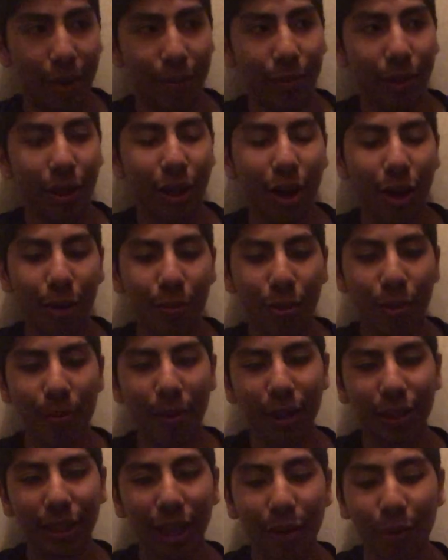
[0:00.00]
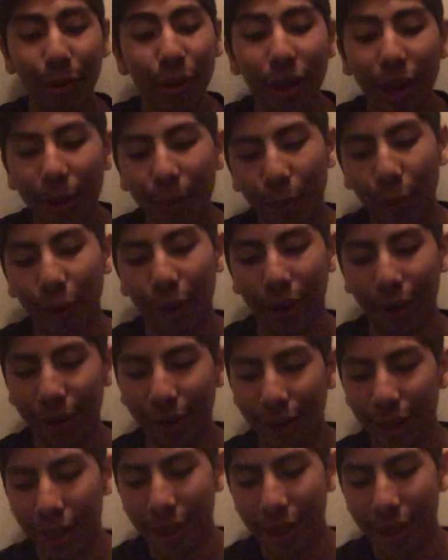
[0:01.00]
And Lyanna Mormont's not really that important.